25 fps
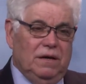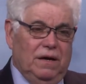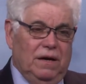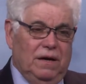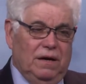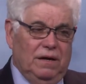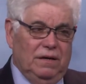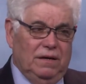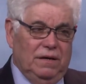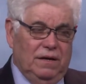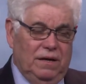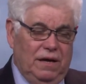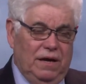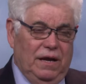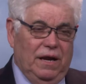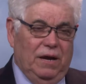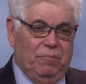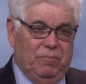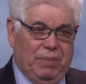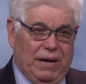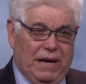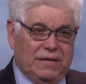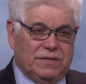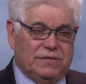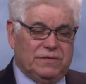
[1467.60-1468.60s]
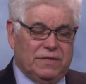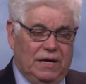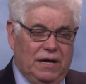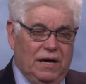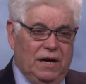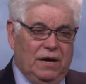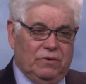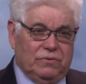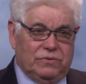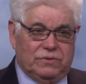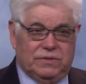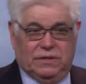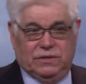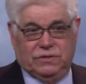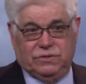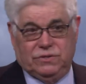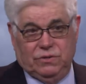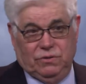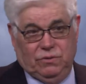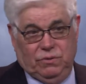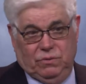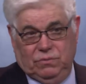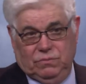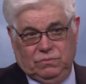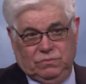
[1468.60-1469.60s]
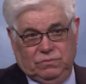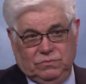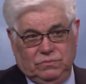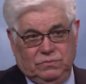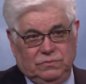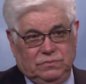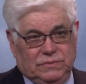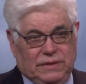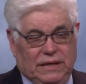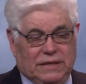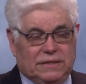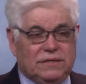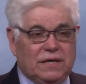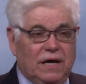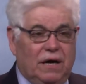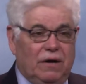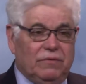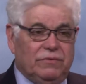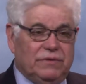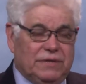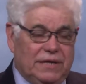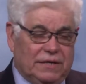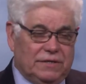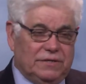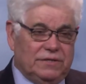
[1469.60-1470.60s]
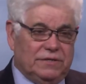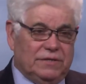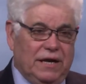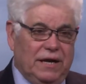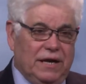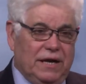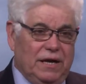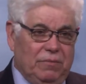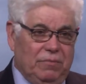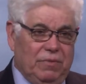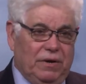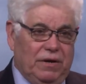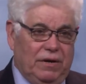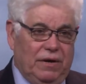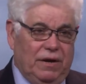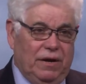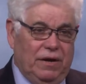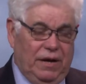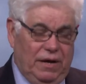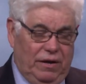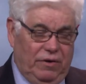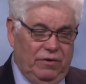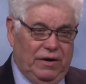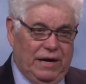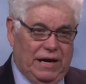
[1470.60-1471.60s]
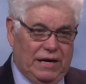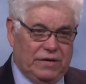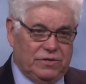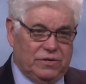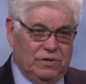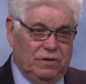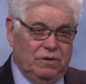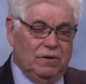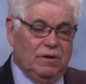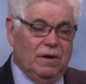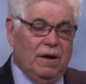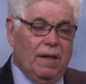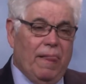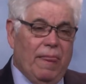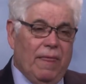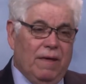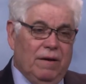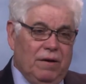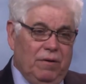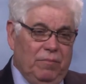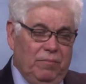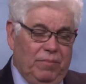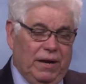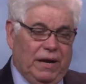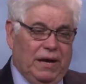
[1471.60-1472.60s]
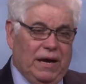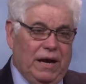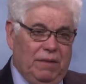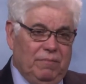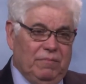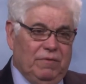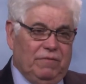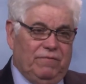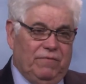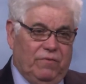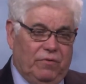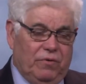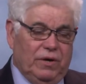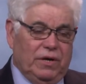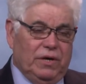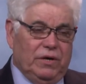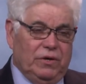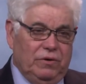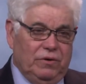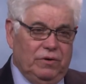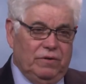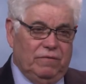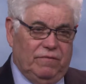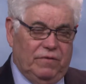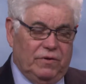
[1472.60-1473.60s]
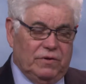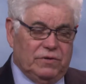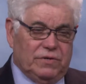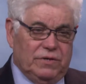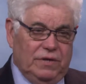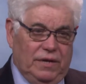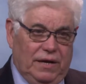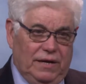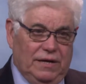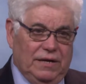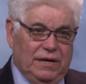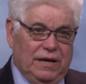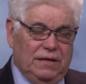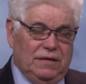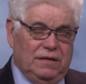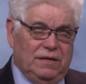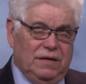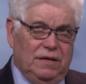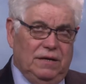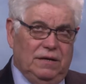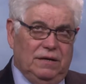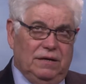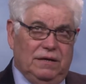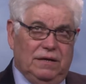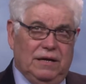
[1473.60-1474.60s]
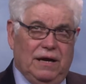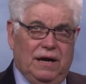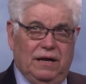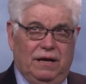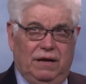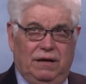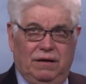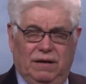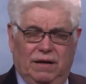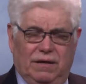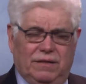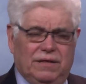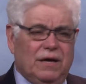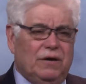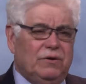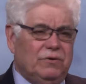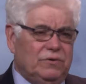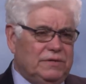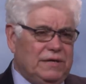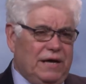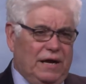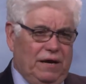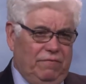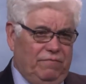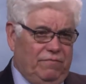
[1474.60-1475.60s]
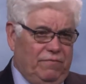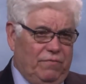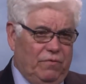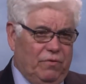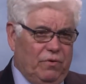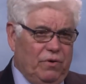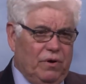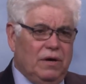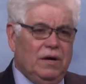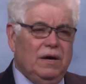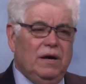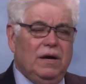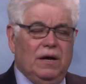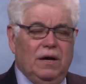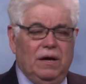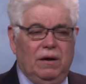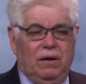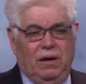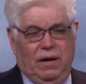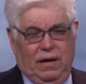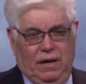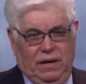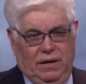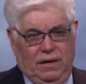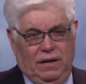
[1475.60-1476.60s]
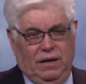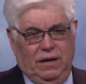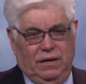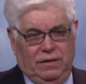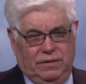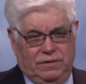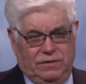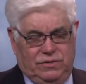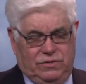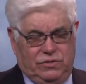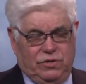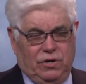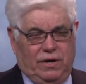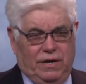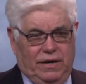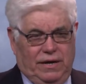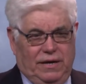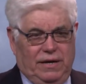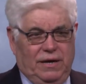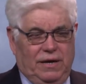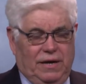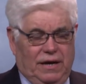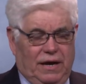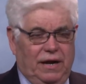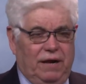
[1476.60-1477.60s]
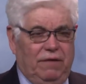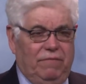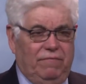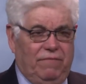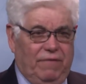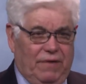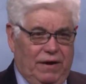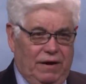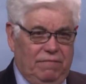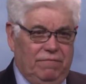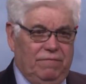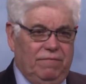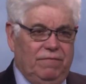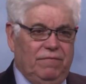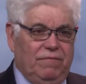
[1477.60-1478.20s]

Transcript: and, and it passed the House. And so that's how Texas A&M Inter International became a four-year university in 1990. I think it was 94, and it started in 95.